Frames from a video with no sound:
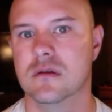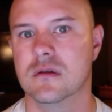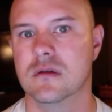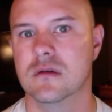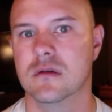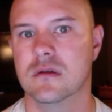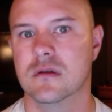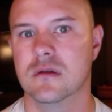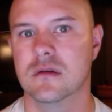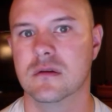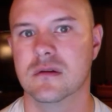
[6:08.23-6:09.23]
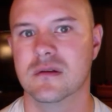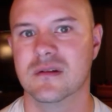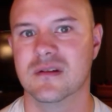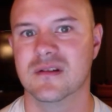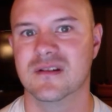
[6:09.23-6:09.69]

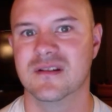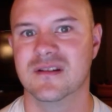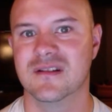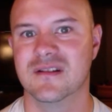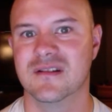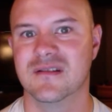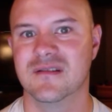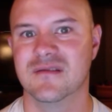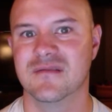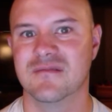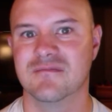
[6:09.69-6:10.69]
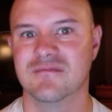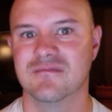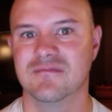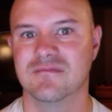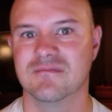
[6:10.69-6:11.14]

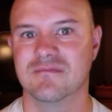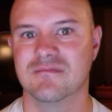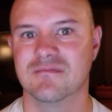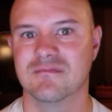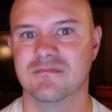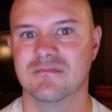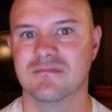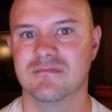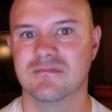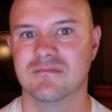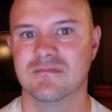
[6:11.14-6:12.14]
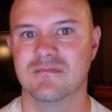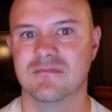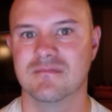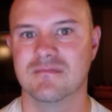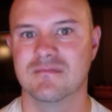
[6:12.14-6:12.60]

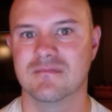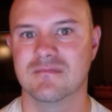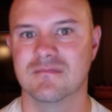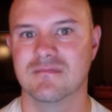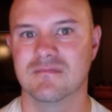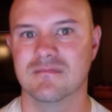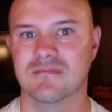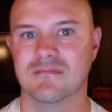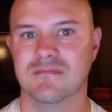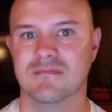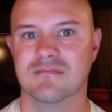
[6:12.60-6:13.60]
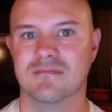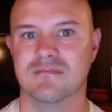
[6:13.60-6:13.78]
(not speaking)